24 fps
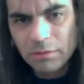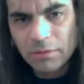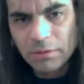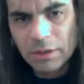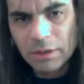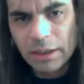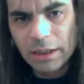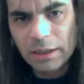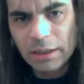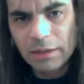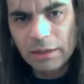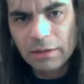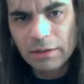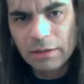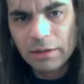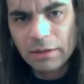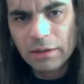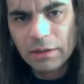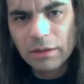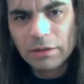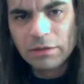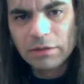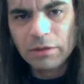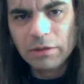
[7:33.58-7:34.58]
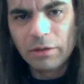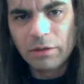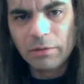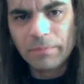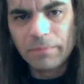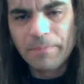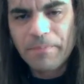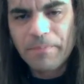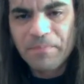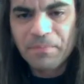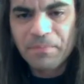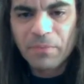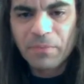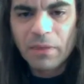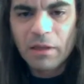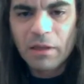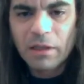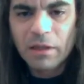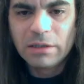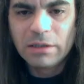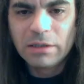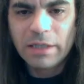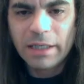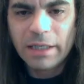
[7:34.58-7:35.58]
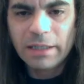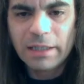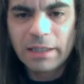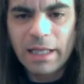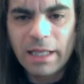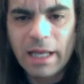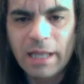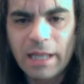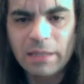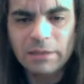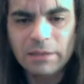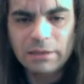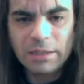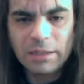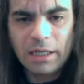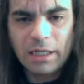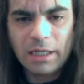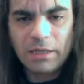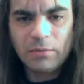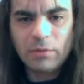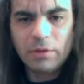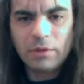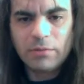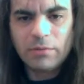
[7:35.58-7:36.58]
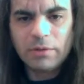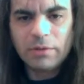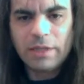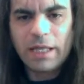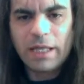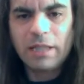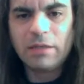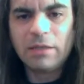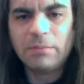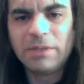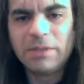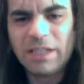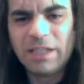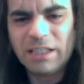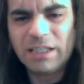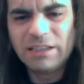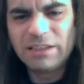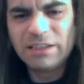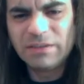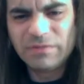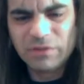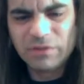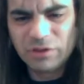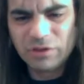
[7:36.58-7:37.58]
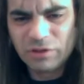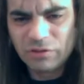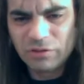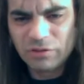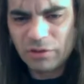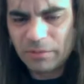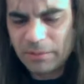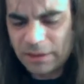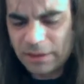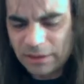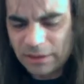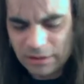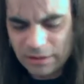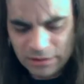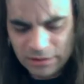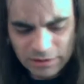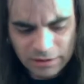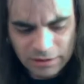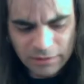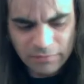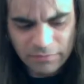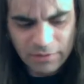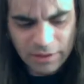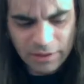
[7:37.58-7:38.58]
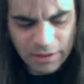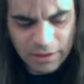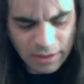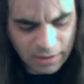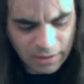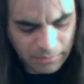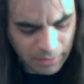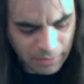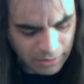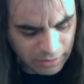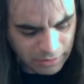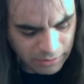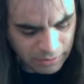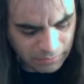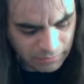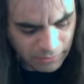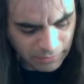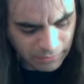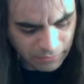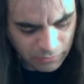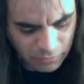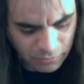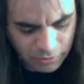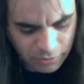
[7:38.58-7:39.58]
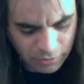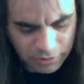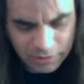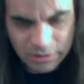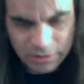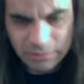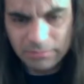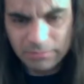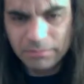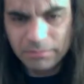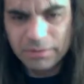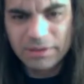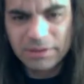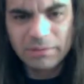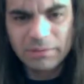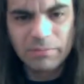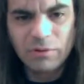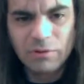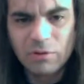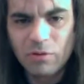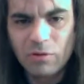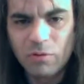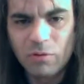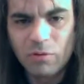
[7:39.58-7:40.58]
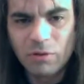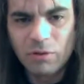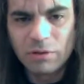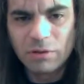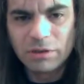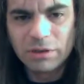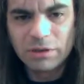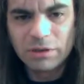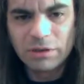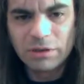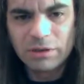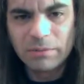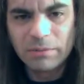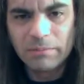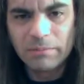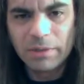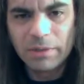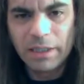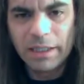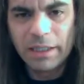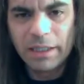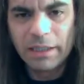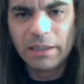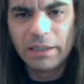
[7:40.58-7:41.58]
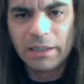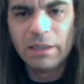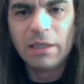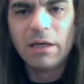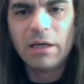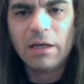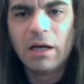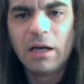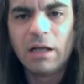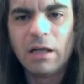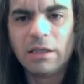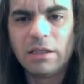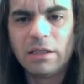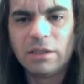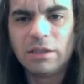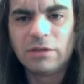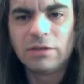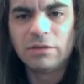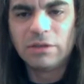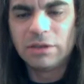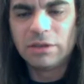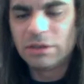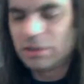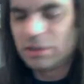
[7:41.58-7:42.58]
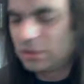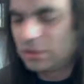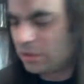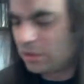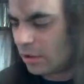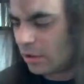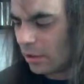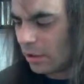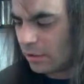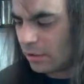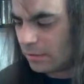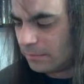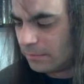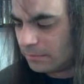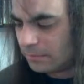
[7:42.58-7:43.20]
Okay, so take that, kind of work with that a little bit. That's just for strumming and stuff, like I mentioned before. Just some simple chords that you can play on the acoustic guitar.